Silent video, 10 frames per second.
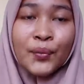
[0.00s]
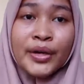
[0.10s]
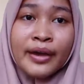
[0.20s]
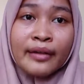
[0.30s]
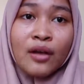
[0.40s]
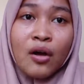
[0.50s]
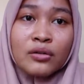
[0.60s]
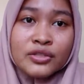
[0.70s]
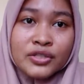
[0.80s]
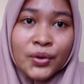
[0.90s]
We can
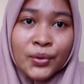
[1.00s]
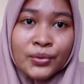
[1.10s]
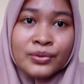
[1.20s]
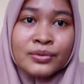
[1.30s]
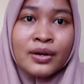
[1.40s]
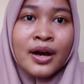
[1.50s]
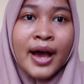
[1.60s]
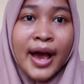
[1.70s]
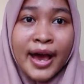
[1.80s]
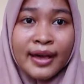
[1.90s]
also
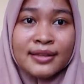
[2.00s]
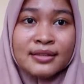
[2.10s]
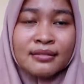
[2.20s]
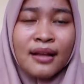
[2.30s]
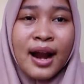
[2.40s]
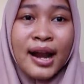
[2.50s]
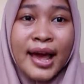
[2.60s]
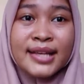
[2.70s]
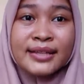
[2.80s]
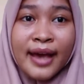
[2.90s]
add
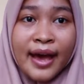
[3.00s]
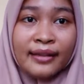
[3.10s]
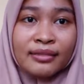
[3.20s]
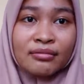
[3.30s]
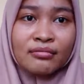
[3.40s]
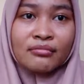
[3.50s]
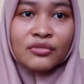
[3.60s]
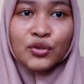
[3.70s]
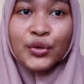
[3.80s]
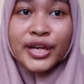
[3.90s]
like that
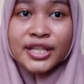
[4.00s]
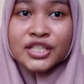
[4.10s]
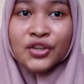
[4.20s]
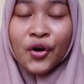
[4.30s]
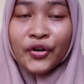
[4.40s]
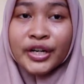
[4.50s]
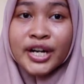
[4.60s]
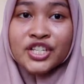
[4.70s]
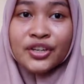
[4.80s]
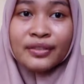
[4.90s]
to each
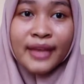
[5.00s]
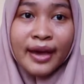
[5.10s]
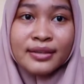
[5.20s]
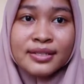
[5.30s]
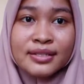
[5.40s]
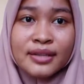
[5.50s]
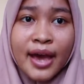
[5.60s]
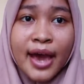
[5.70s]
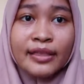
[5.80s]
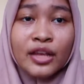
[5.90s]
coordination text,
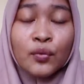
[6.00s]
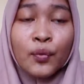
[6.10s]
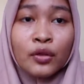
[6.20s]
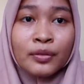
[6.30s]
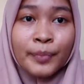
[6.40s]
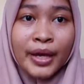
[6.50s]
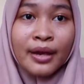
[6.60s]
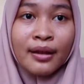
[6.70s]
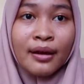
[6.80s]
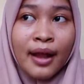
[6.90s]
and it will
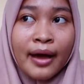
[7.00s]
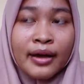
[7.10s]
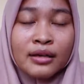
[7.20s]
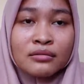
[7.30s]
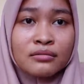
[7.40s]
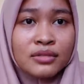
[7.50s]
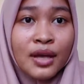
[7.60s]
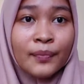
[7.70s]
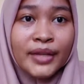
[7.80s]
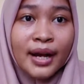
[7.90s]
be like
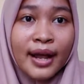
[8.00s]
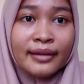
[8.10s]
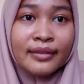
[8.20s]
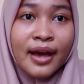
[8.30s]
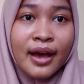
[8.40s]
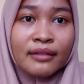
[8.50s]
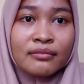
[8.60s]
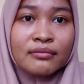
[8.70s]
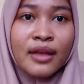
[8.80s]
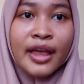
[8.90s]
something like
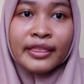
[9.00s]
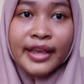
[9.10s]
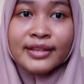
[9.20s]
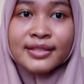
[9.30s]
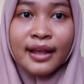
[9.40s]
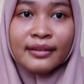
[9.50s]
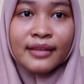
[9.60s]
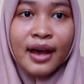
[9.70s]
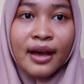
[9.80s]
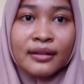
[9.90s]
that, things
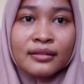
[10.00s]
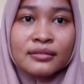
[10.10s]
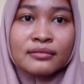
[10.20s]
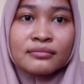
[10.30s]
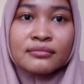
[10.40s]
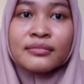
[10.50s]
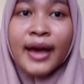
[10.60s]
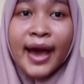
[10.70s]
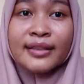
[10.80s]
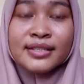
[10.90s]
like that,
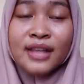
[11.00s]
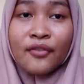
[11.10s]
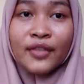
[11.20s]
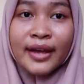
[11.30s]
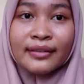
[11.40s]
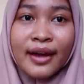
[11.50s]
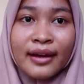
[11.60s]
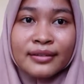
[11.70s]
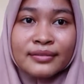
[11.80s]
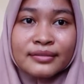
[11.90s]
and stuff like
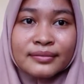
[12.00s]
that.